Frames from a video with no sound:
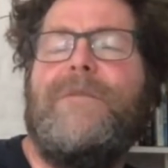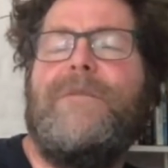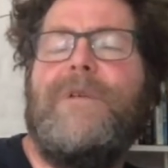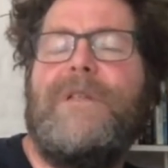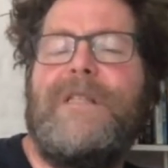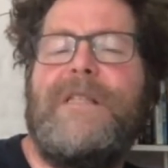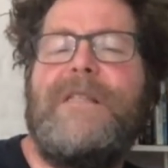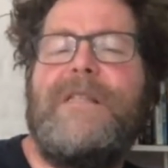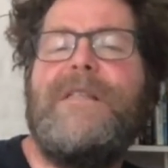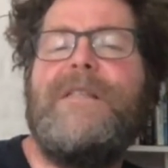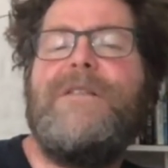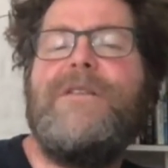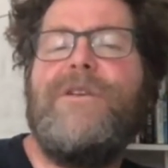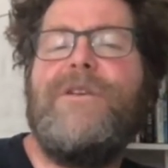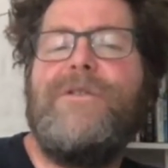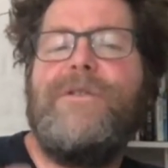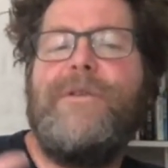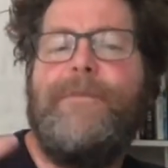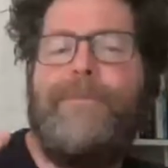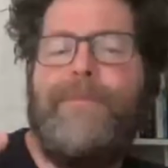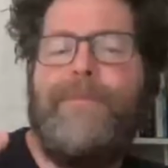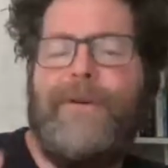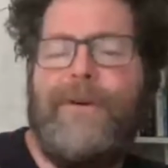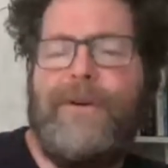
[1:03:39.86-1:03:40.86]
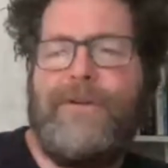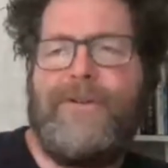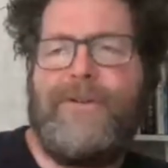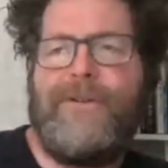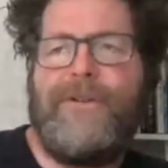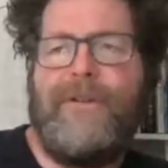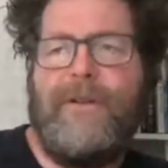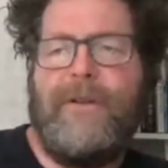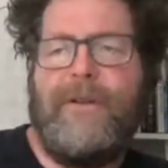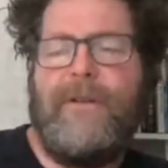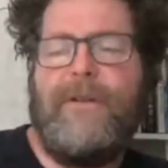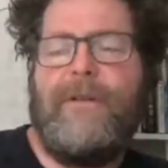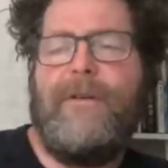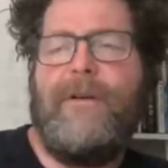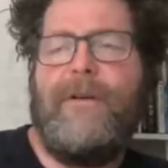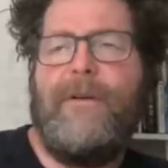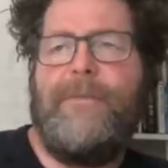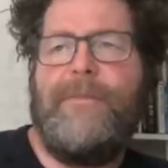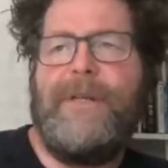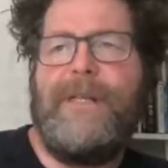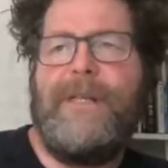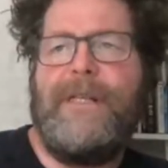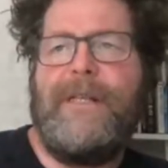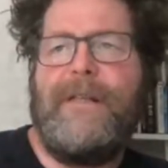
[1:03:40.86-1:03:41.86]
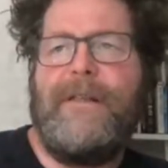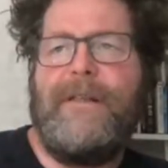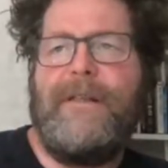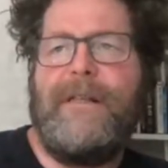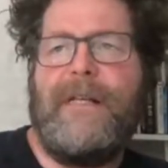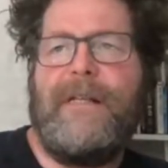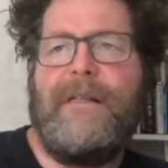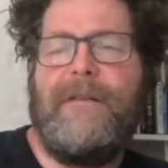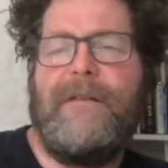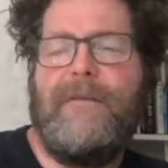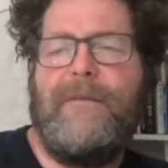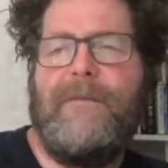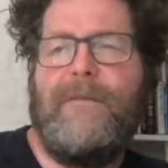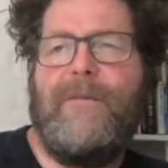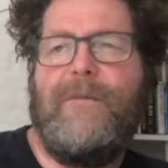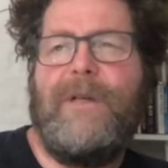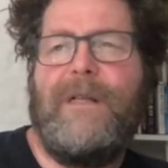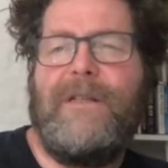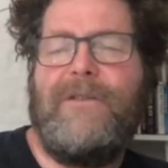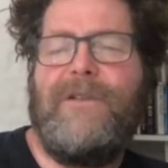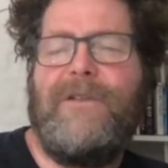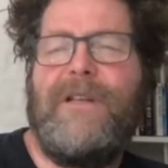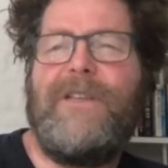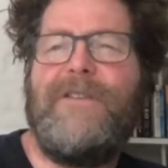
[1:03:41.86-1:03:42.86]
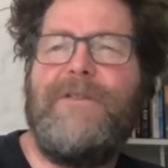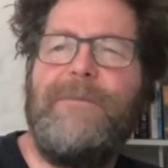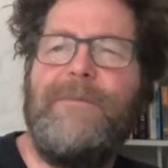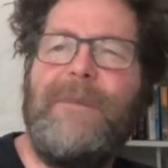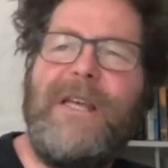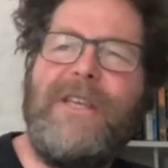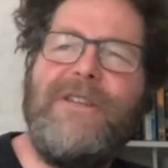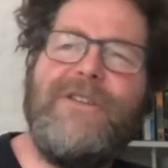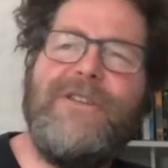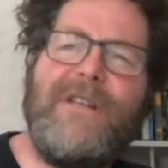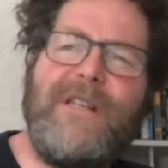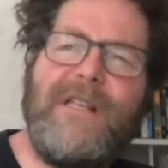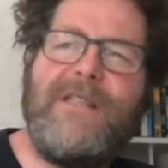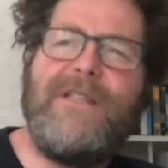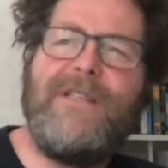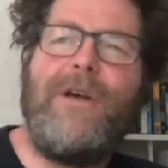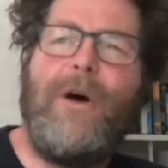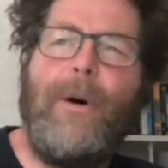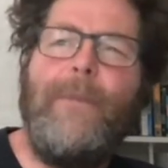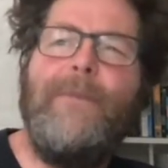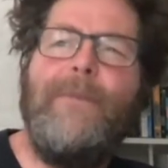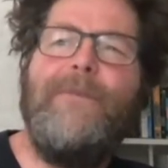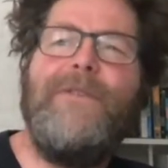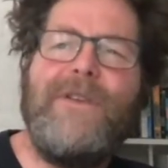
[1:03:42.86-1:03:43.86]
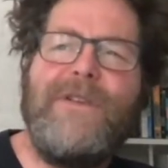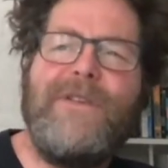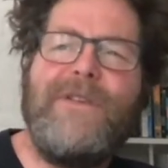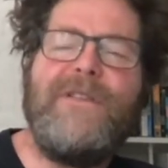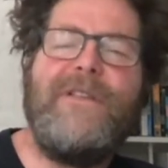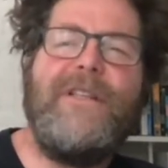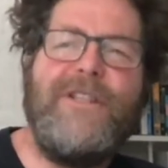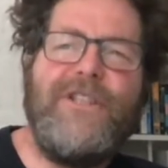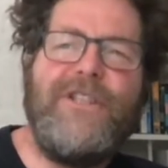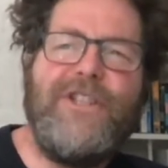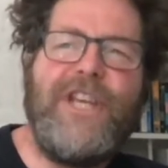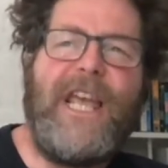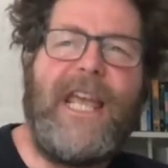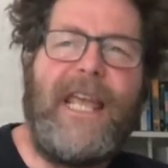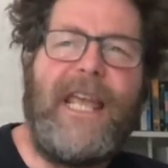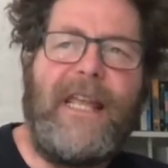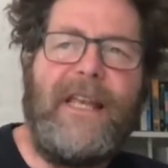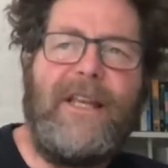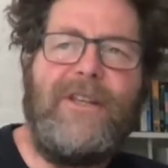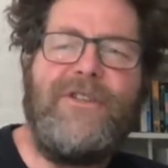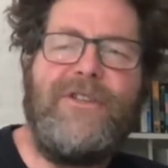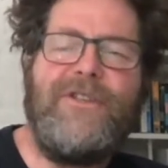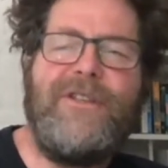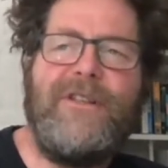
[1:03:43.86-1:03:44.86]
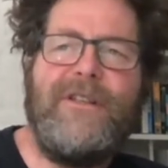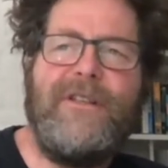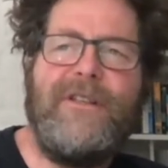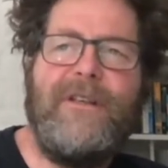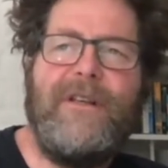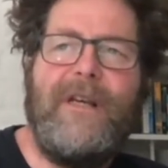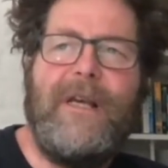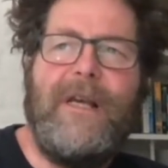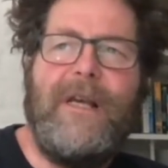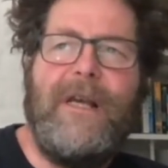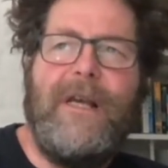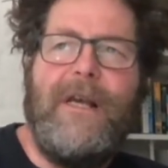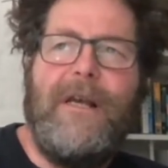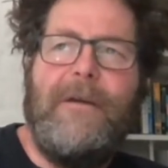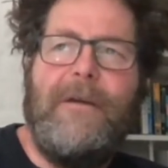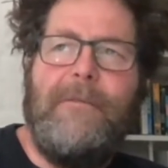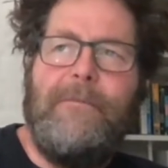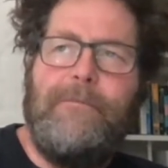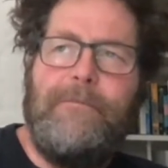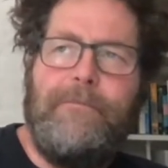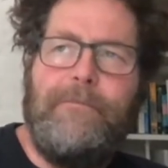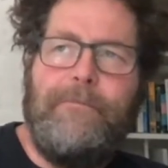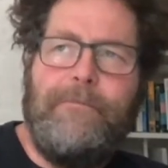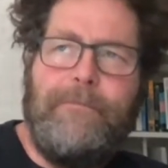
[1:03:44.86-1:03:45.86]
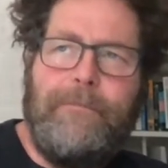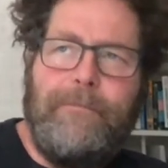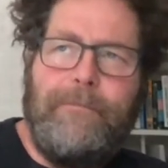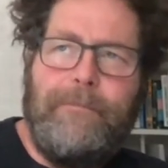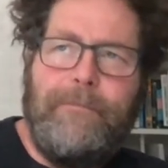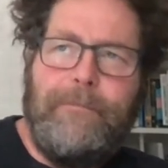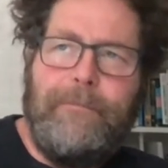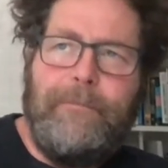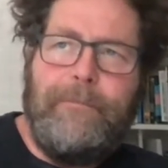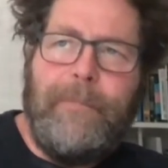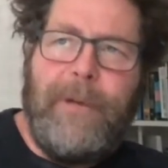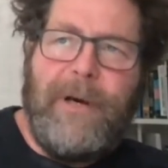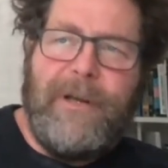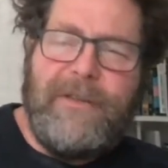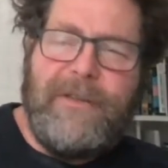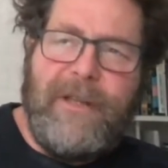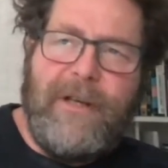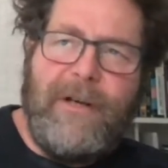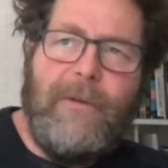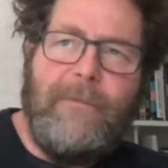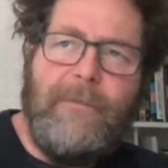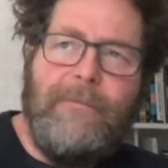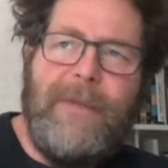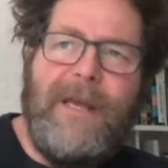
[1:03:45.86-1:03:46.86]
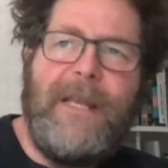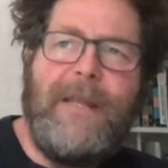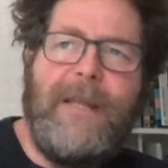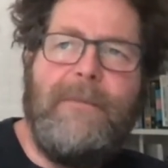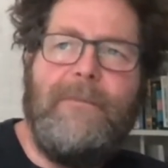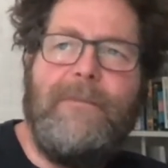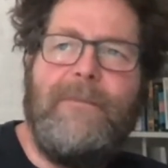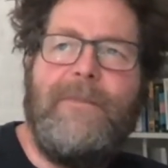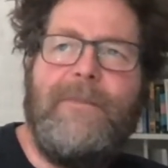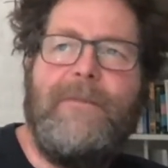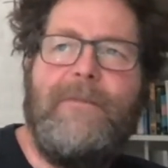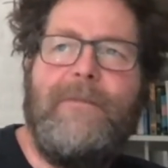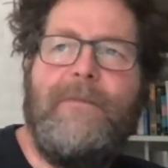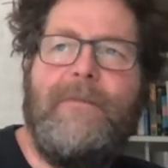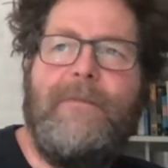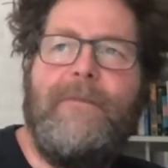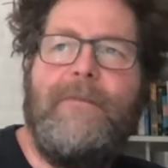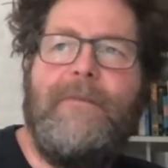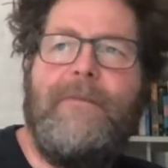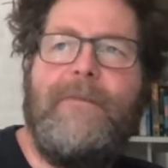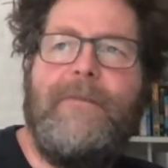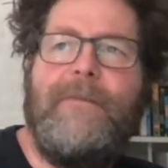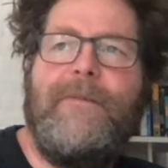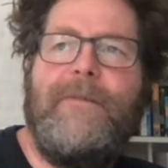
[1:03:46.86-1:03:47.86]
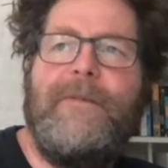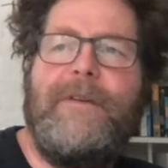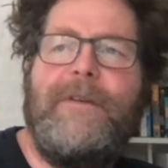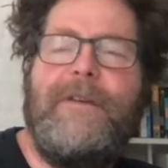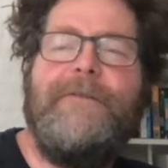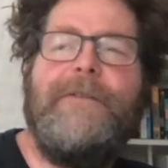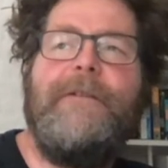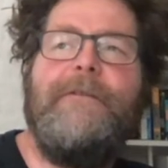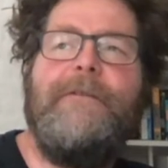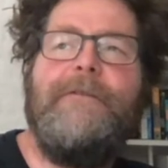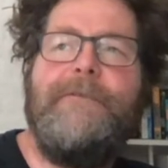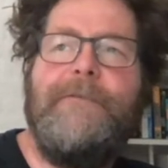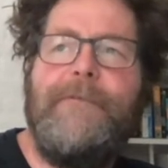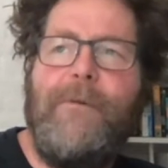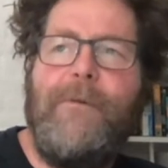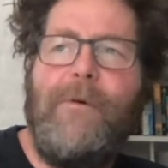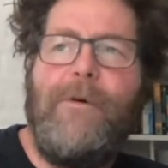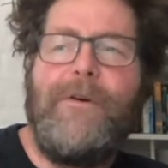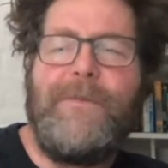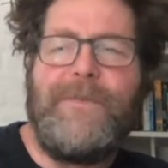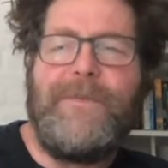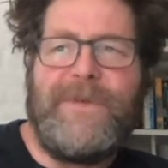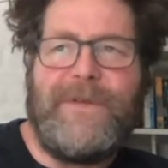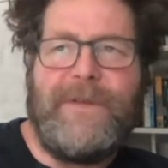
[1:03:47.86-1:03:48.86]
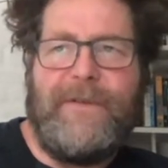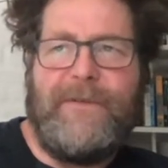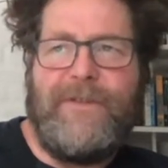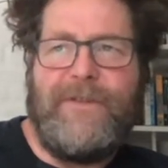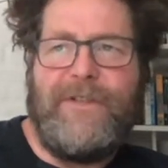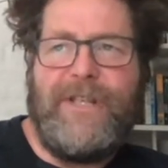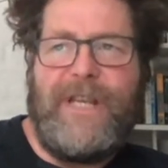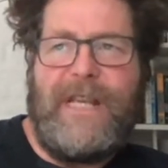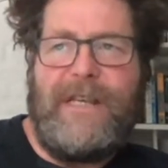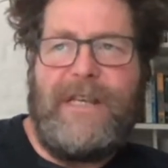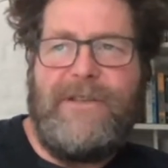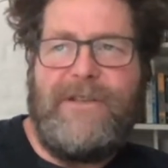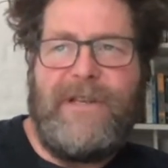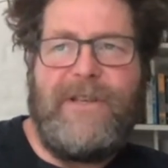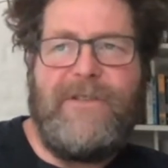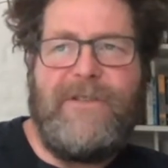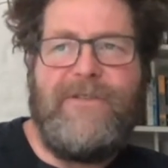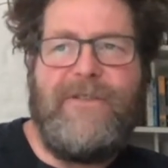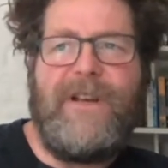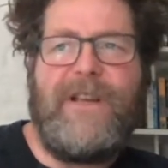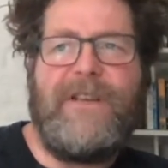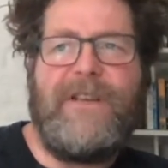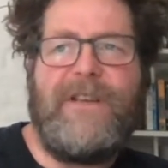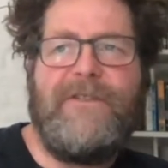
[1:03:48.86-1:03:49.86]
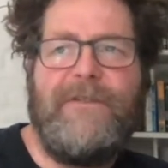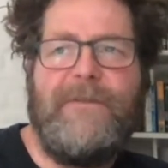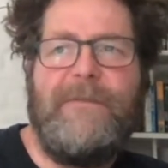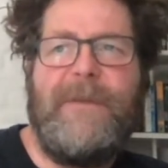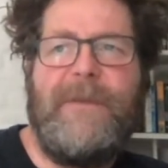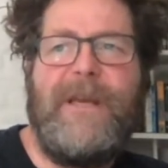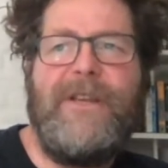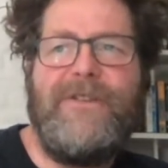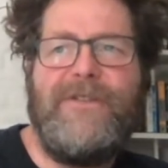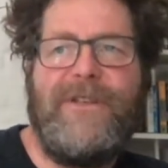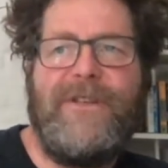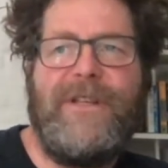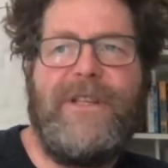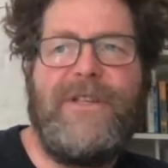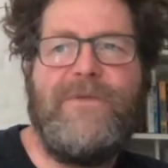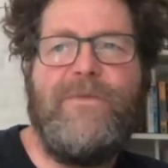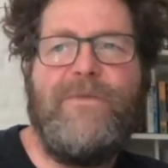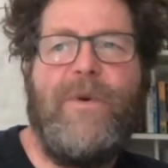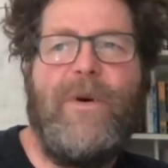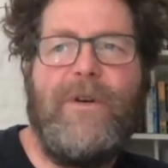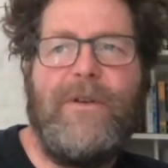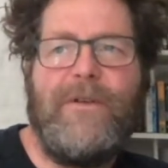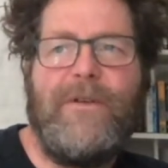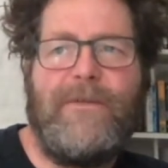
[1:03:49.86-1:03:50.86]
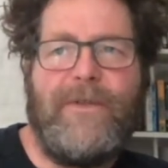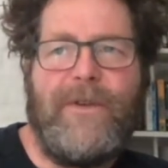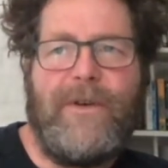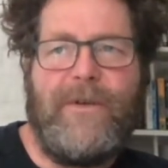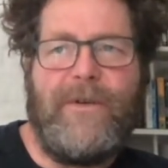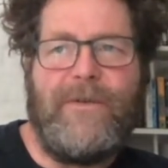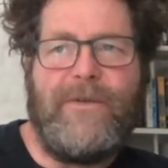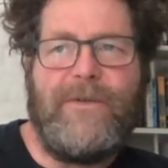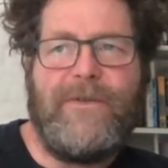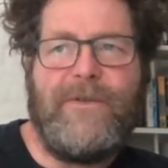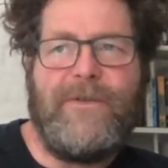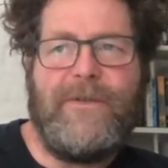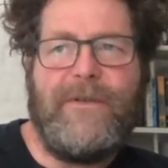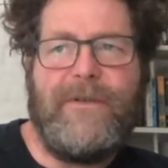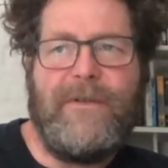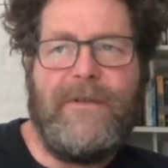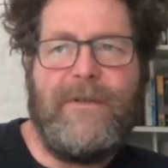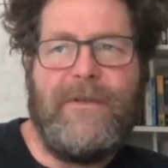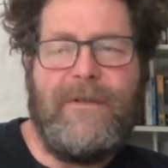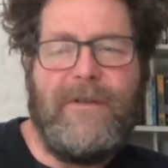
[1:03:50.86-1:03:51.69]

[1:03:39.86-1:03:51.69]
this is just a personal opinion that well transformation is obviously change but there are many different forms of change and transformation is one of those